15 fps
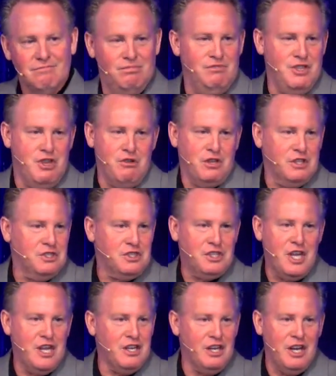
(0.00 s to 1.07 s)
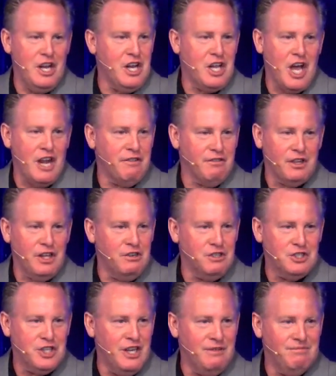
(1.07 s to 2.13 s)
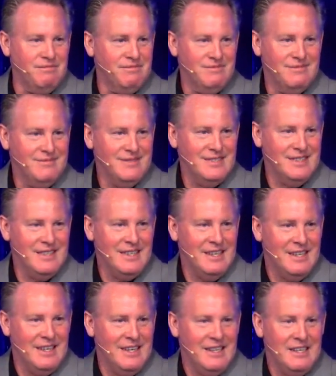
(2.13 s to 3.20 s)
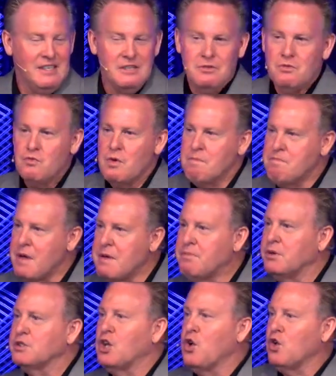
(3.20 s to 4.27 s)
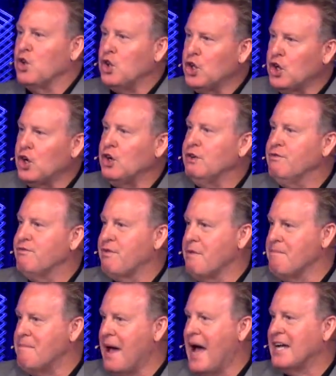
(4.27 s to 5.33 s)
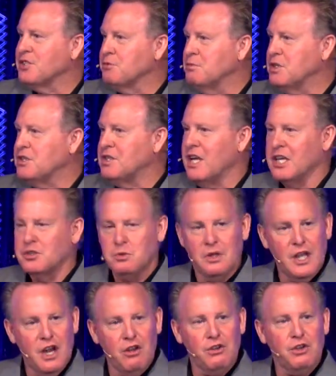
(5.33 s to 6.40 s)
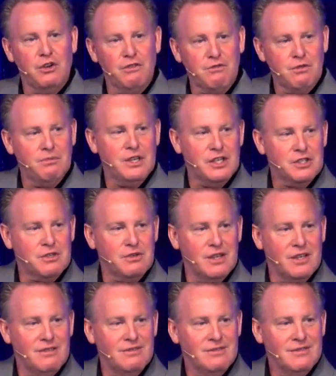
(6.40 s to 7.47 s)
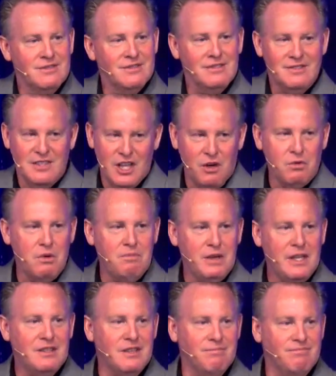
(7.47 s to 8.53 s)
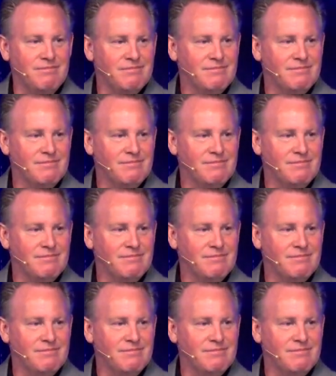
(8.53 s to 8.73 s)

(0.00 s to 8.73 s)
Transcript: You can see it in any kind of leadership. When people don't learn from past mistakes, when they don't learn from history, they'll repeat them.